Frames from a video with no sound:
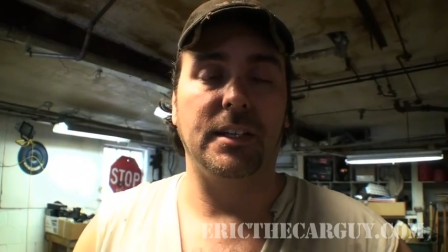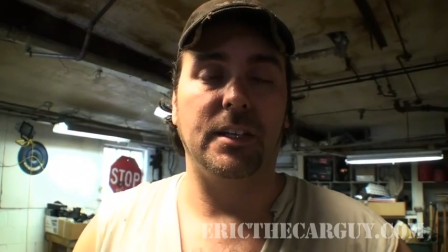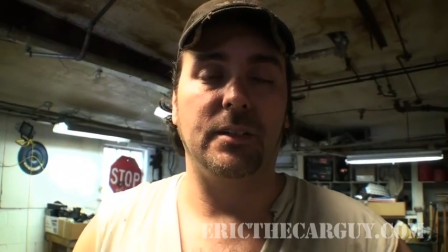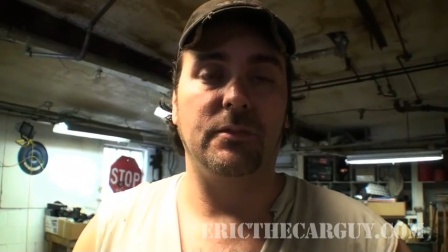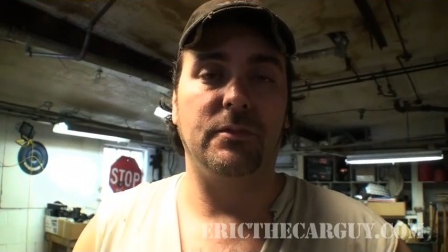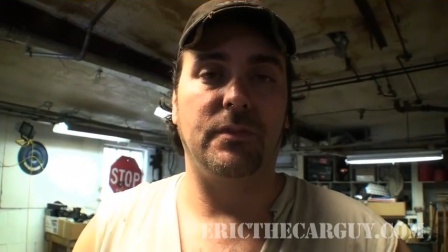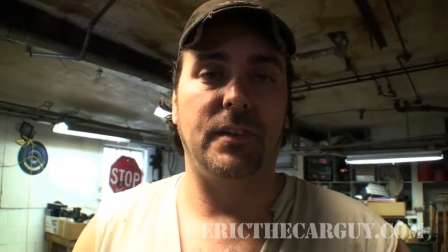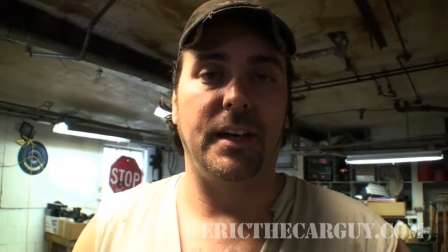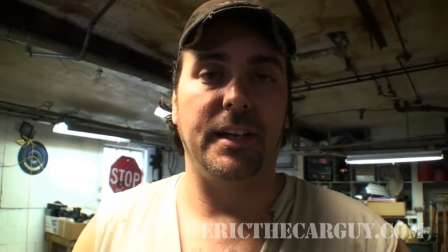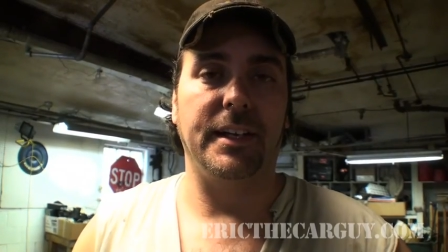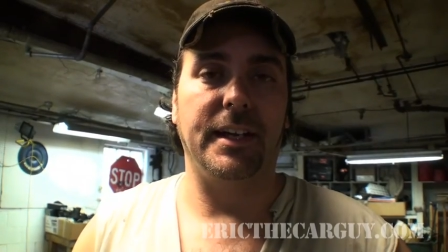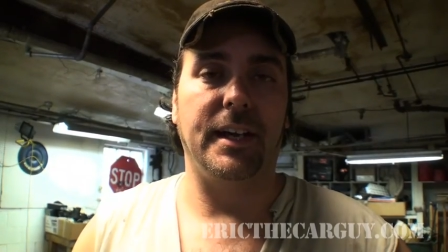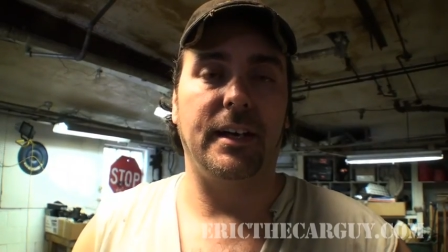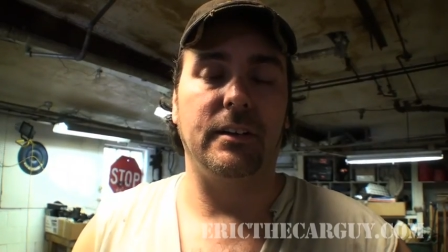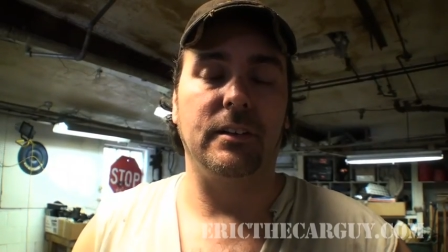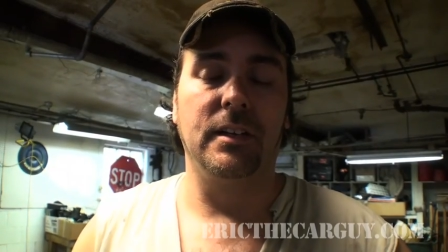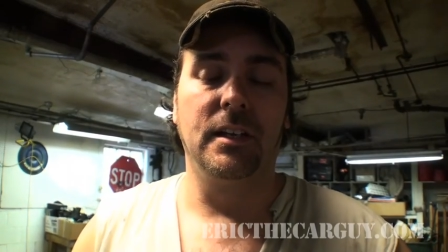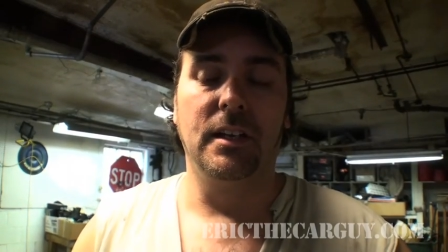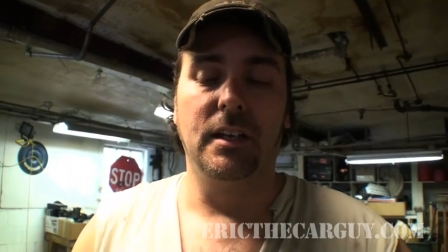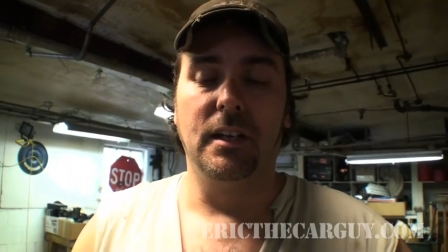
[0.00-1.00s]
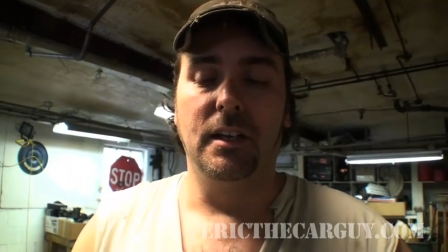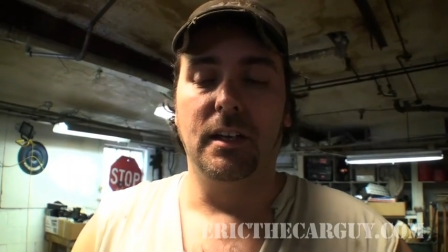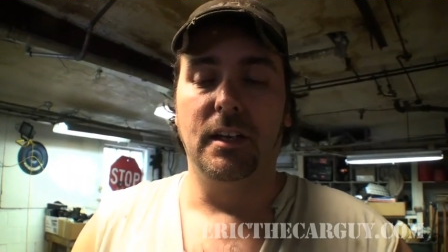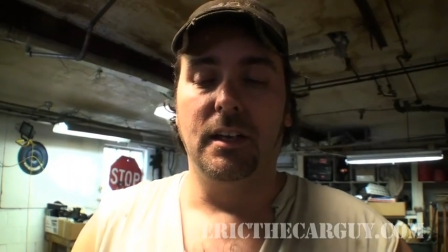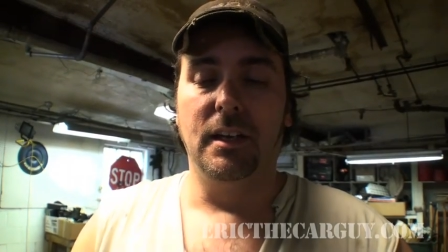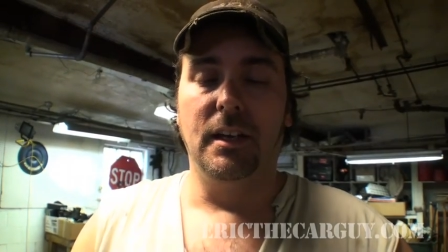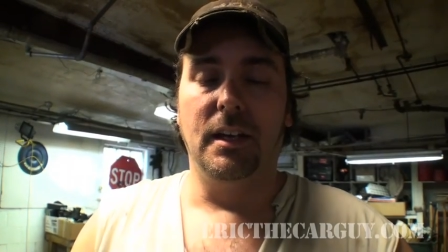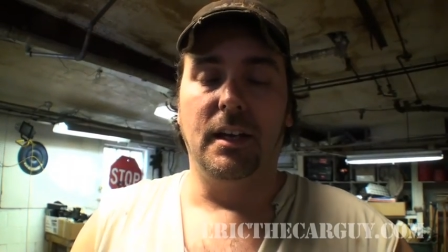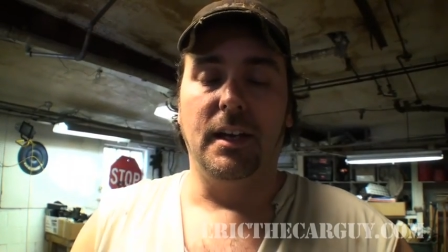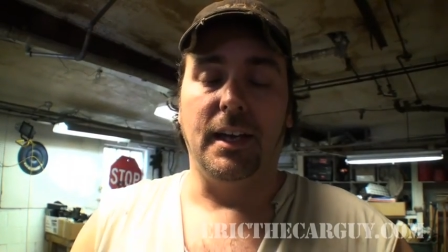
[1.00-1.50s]
You can find out
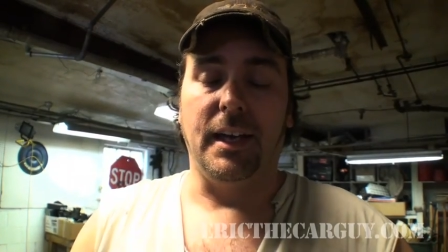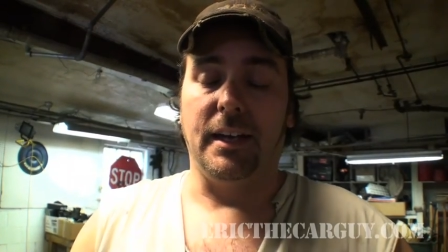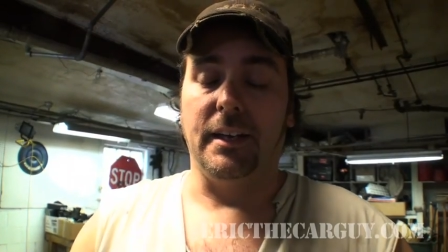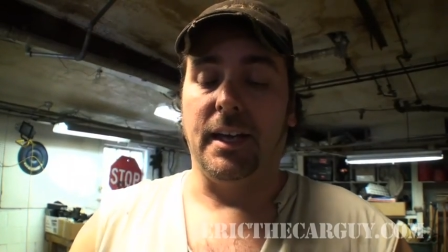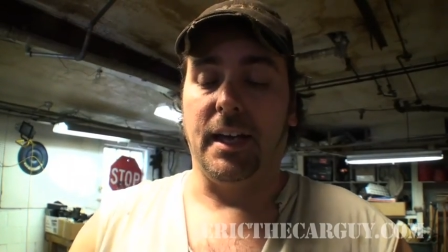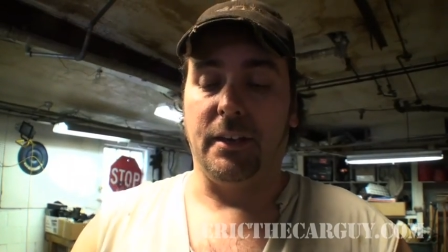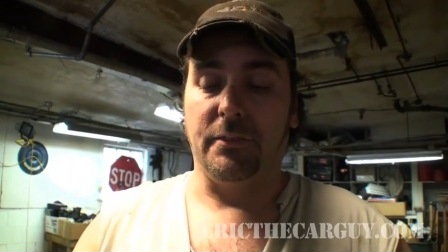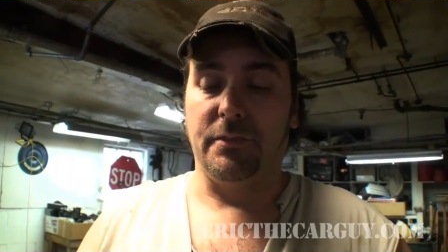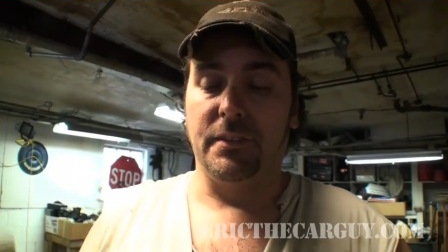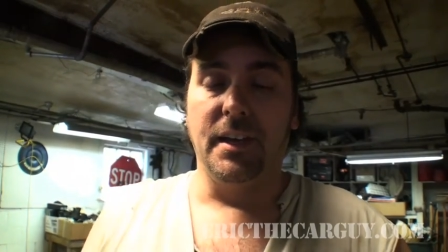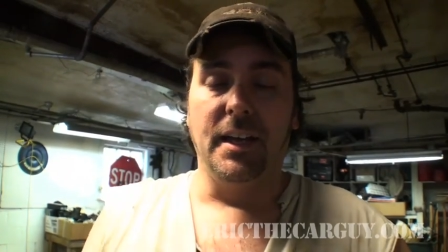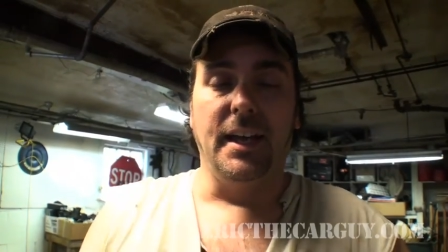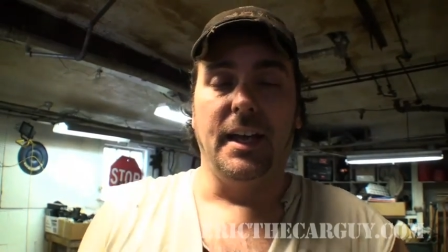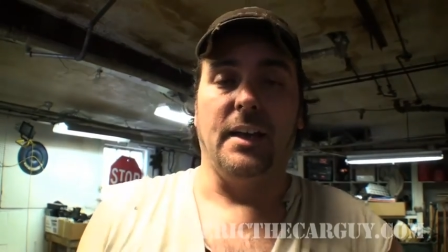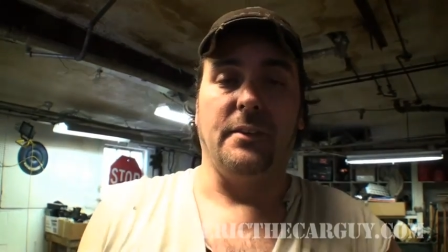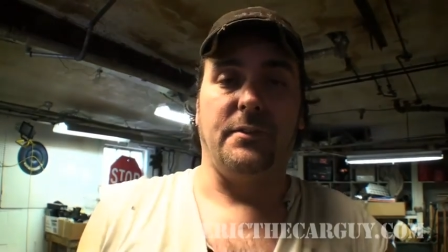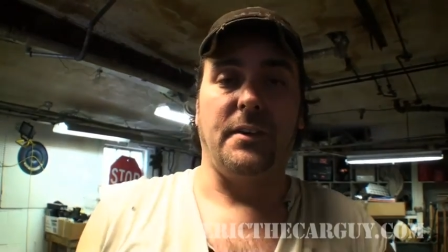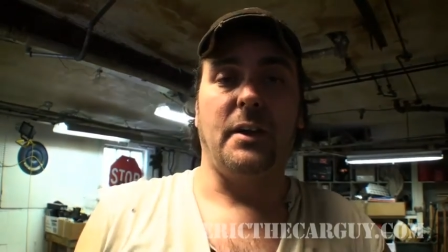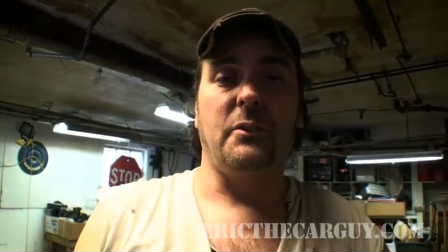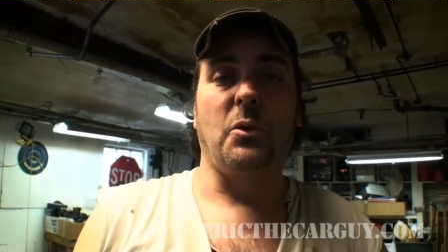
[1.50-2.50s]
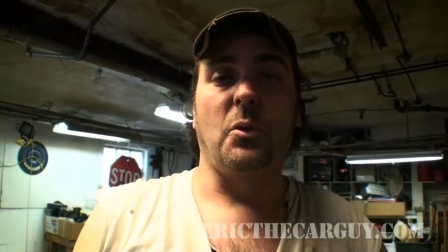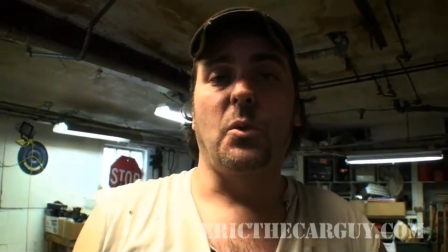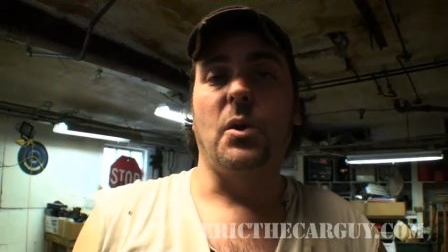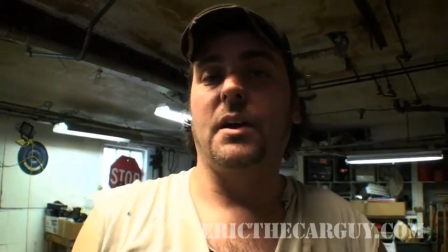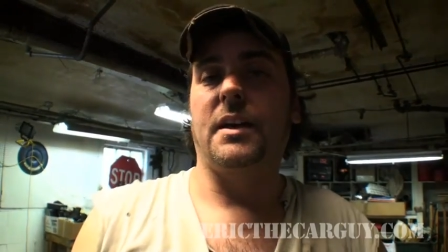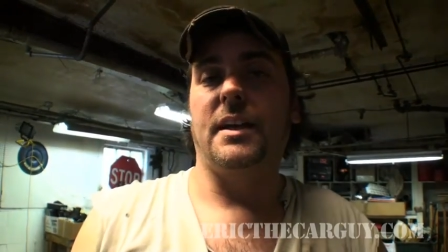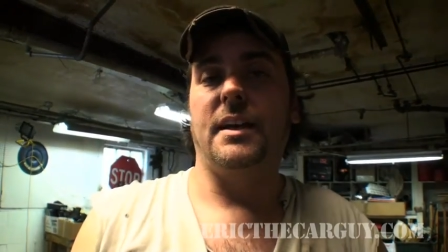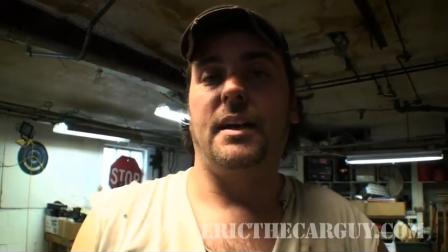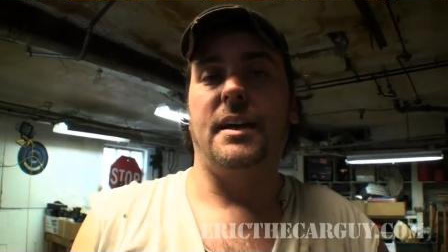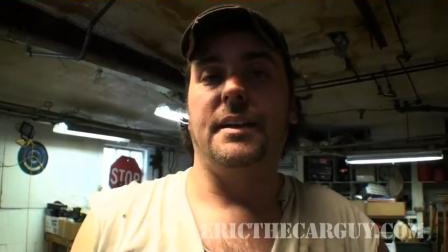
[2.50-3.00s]
if if I were working